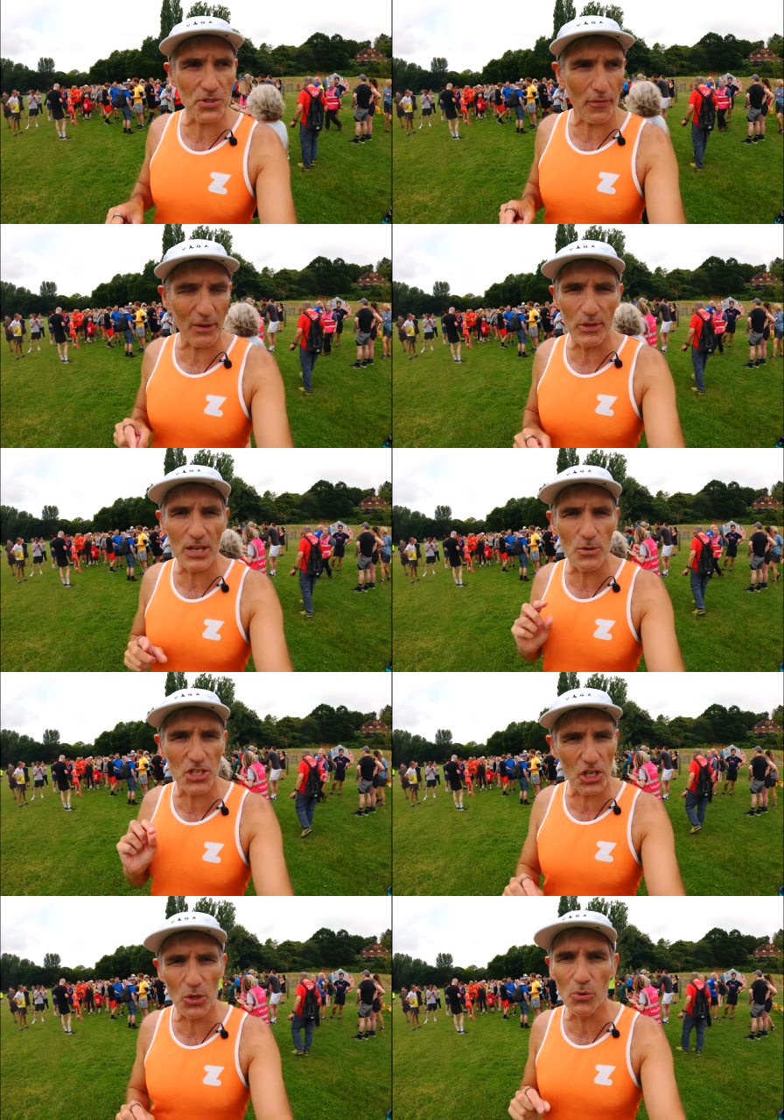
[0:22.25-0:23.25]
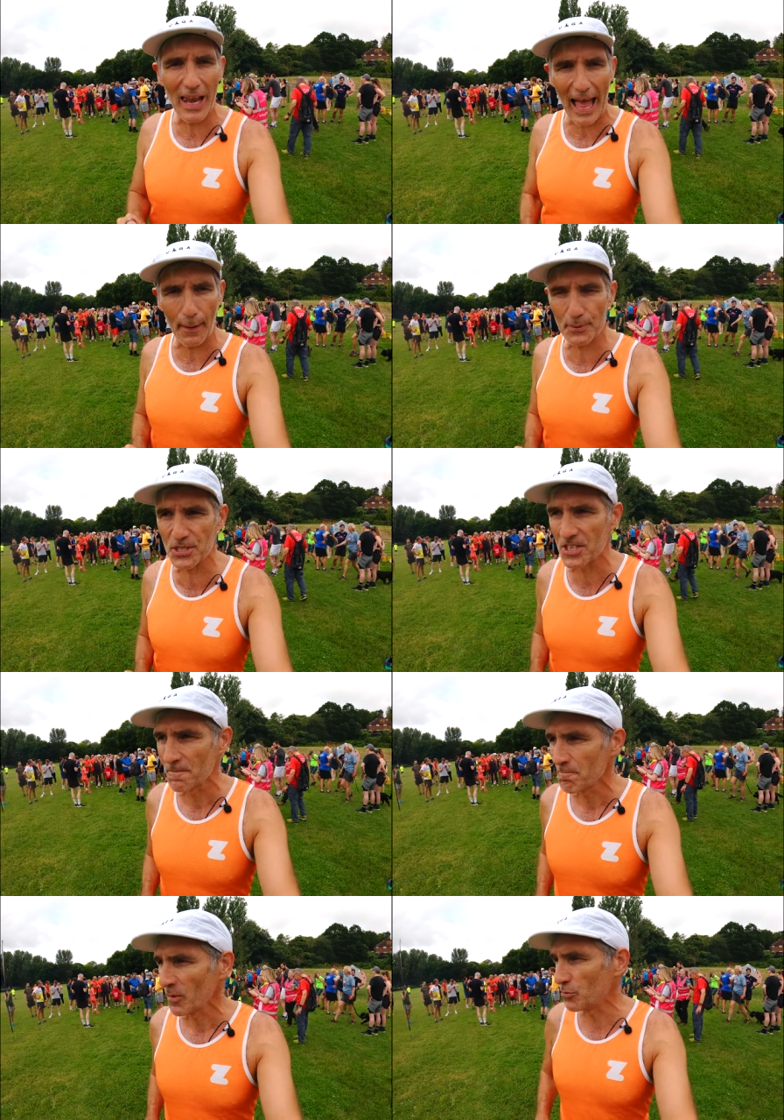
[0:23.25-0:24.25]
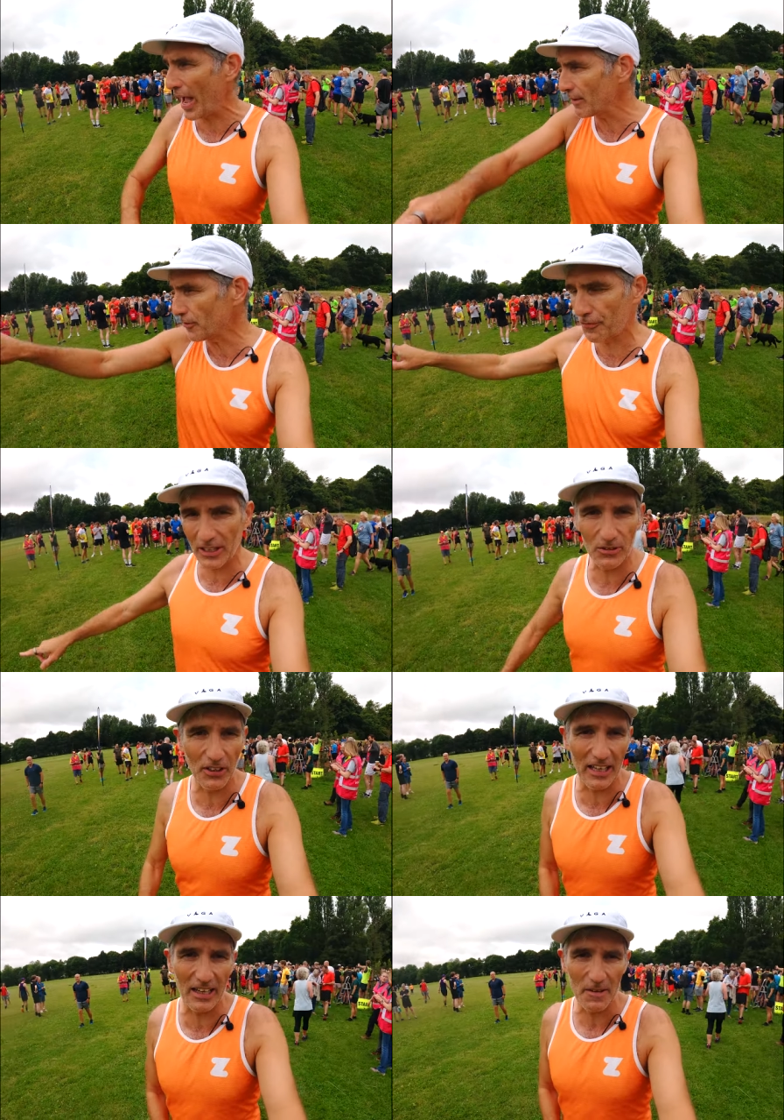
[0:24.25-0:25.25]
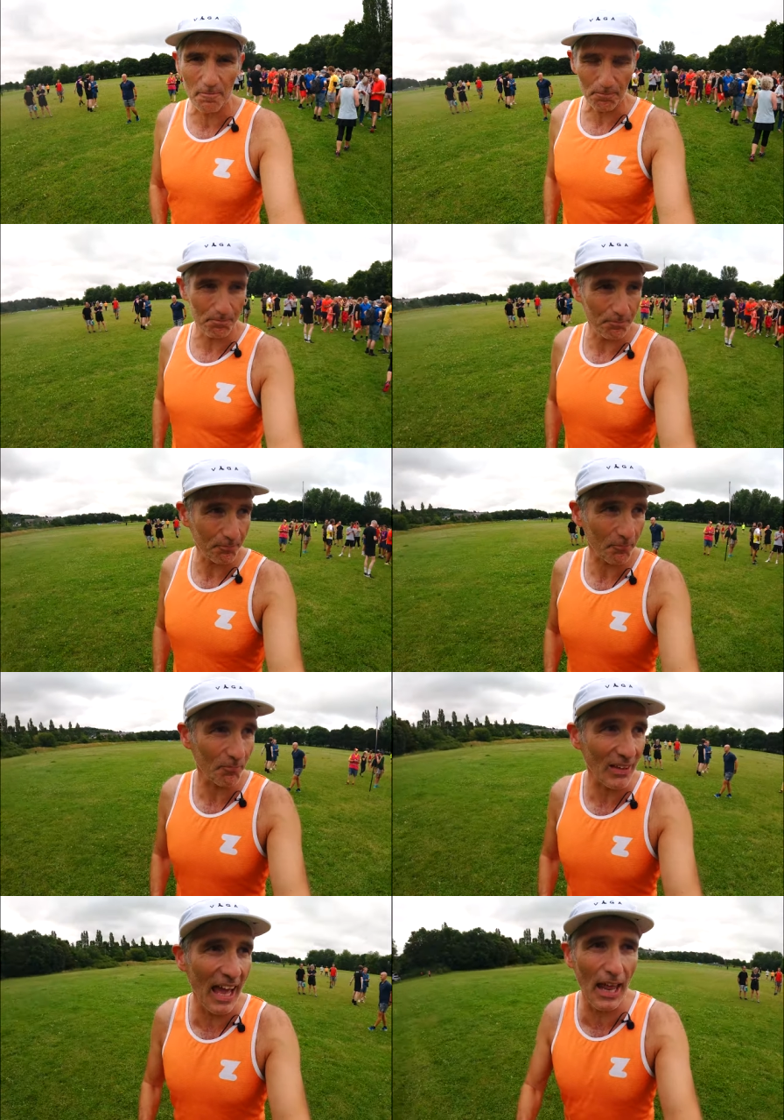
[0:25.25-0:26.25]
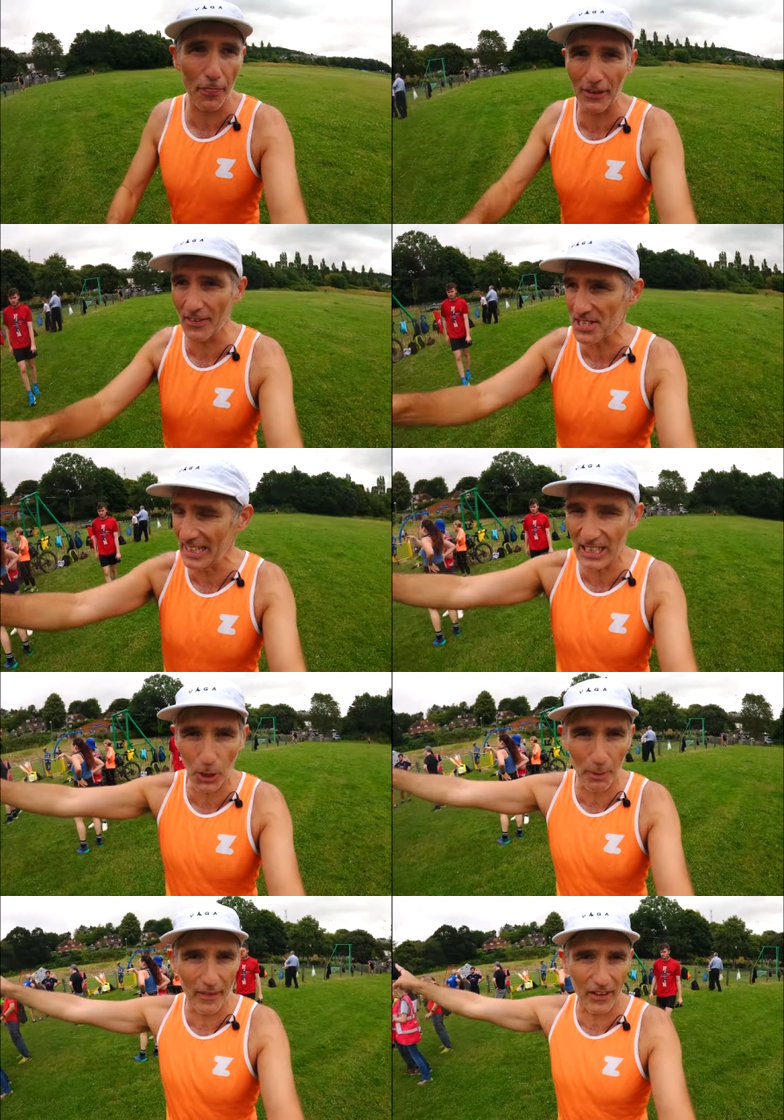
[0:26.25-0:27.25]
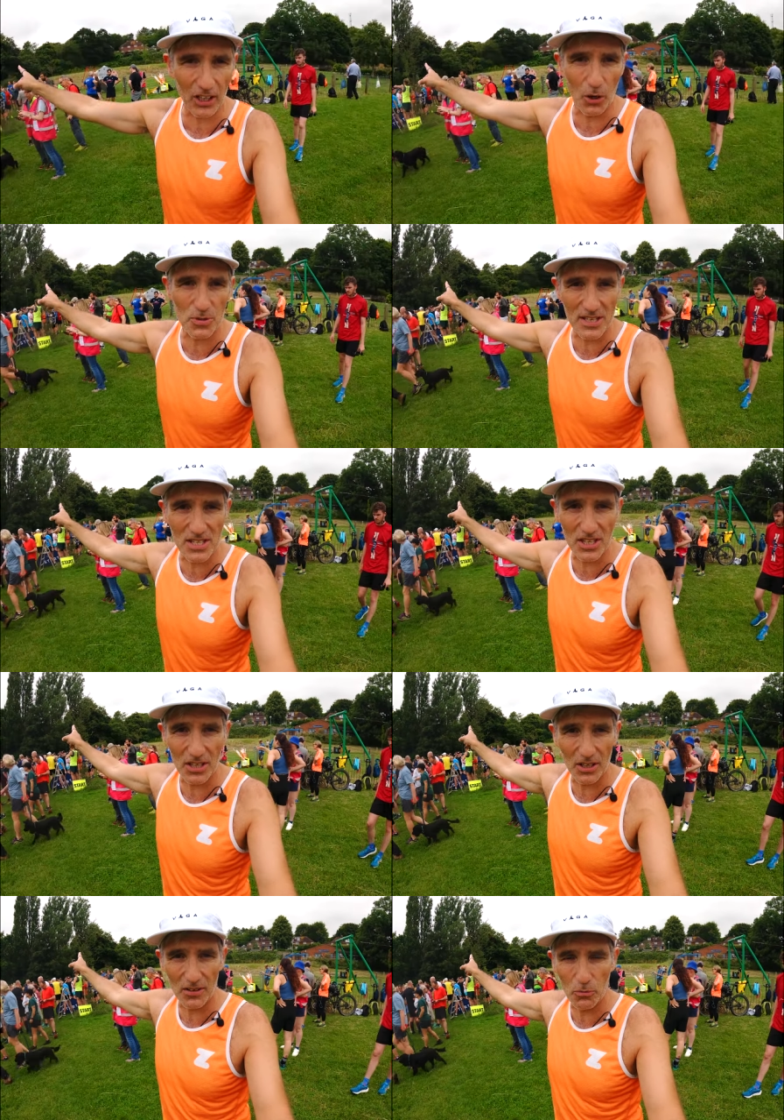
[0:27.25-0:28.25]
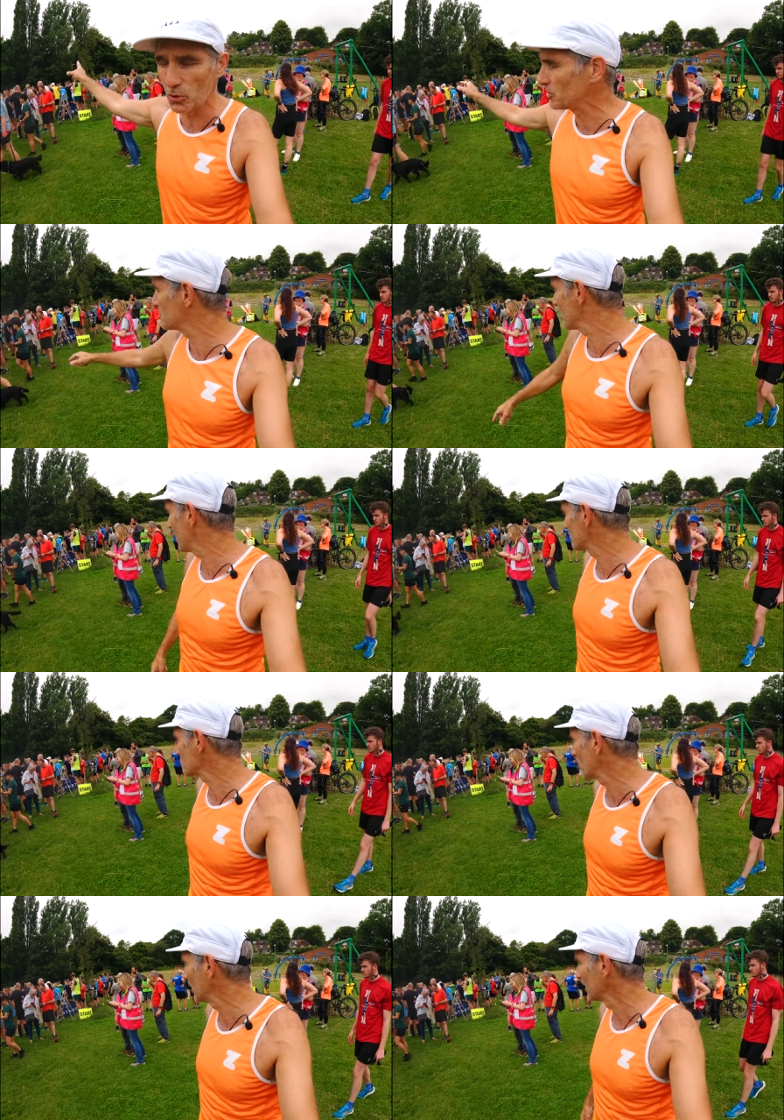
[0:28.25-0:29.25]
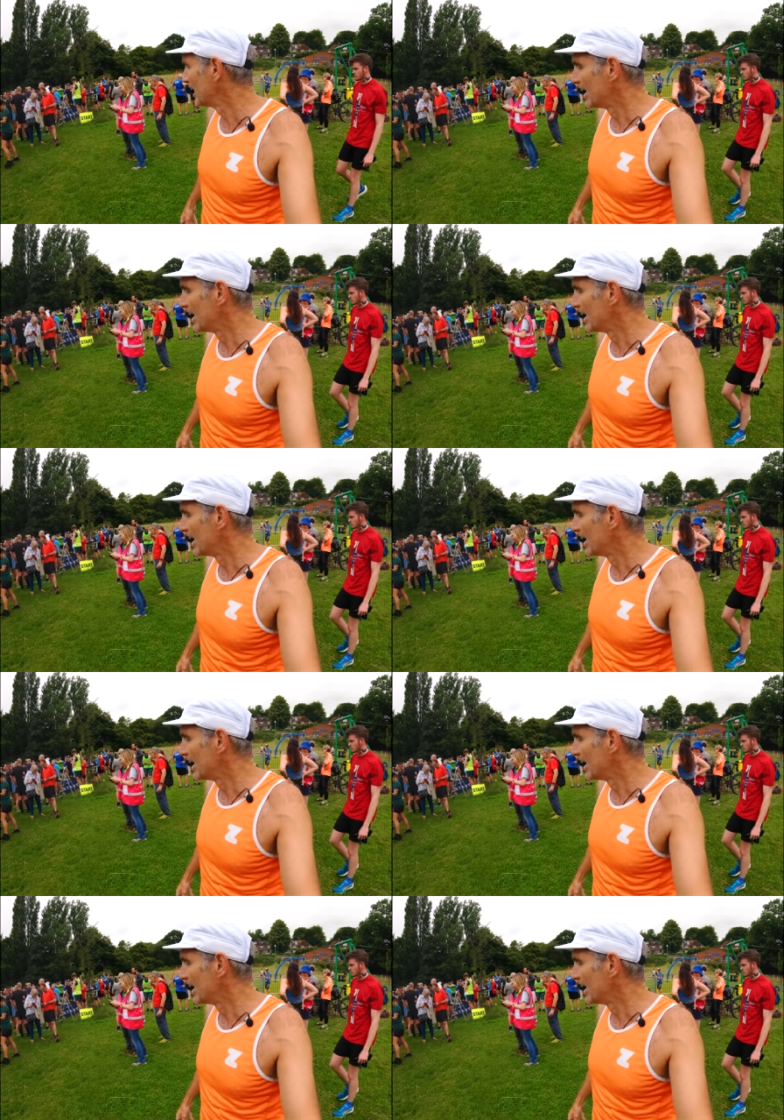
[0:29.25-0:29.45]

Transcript: I think we do two laps round the field here and I think there's a little bit that goes into the, the woods there as well.